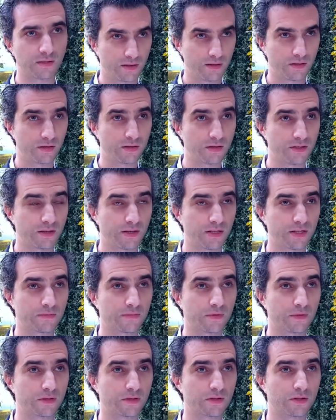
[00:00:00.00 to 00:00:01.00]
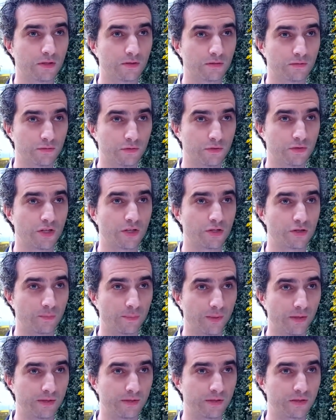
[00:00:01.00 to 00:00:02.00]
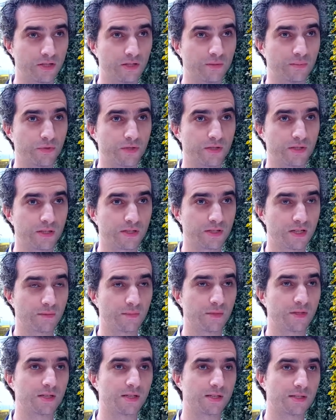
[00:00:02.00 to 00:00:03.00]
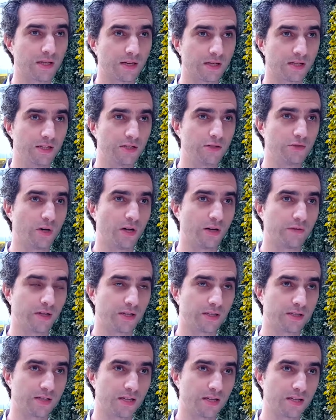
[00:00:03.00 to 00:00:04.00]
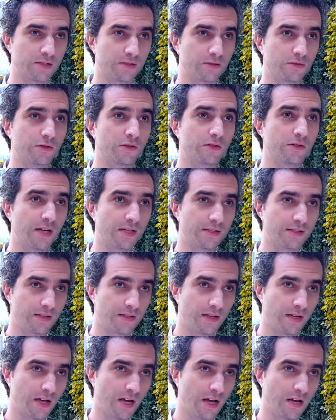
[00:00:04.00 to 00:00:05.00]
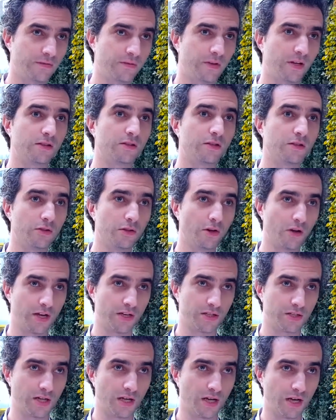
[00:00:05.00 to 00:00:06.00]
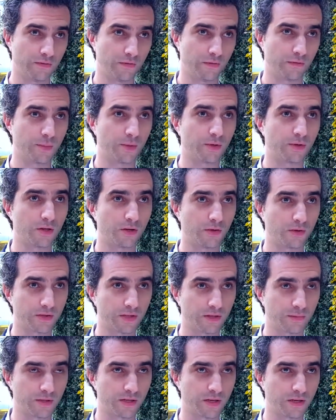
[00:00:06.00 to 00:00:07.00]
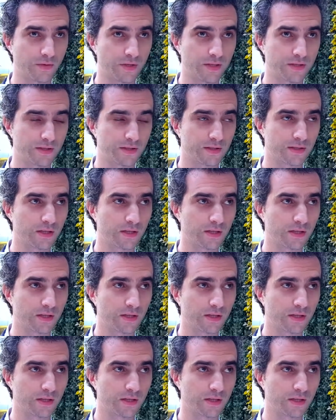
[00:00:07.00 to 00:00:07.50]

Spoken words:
The interest for SCOR to do such a partnership with INSERM is exactly to have access to the data they have and the knowledge they have about long-term care risk.